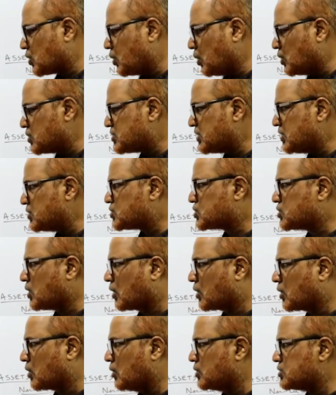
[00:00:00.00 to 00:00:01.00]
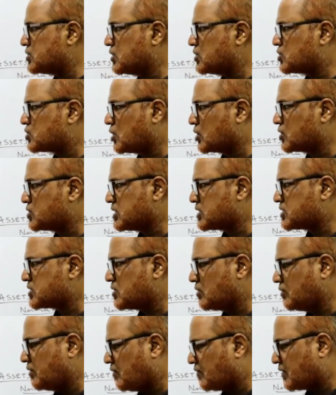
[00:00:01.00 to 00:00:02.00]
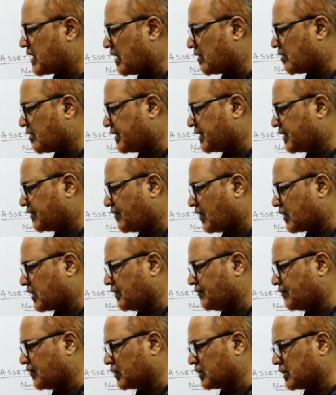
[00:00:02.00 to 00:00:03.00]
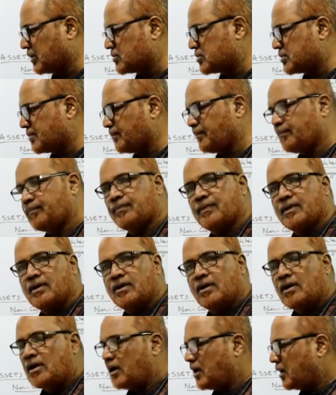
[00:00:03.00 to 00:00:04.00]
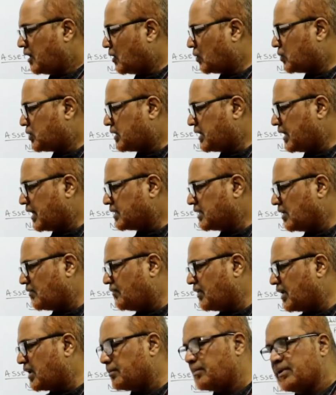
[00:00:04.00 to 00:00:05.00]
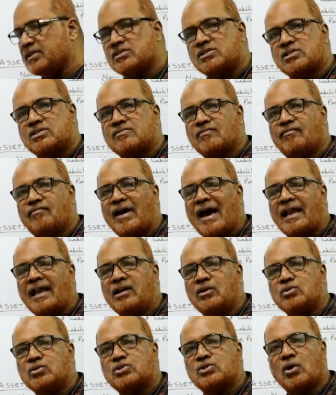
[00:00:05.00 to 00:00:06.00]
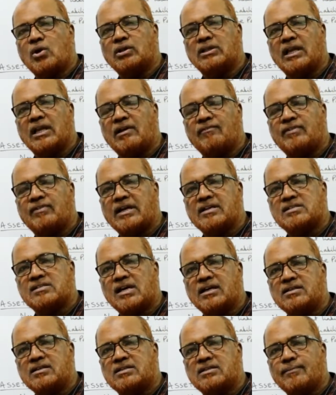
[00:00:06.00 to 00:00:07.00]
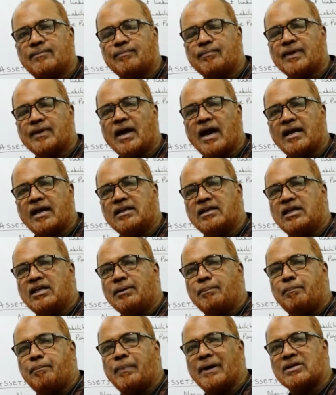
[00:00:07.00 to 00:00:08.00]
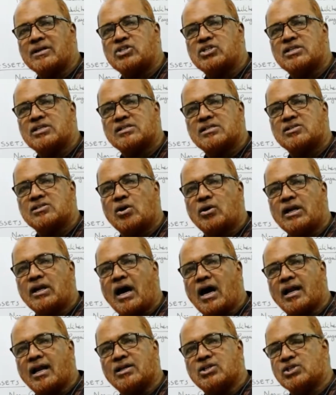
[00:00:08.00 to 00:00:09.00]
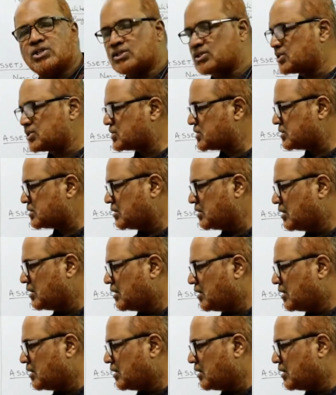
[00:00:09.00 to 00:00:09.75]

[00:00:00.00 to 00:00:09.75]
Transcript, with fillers: closing stock. Closing stock just now you have calculated 44,000. Now take the variables values on the left hand side and keep purchases on RHS.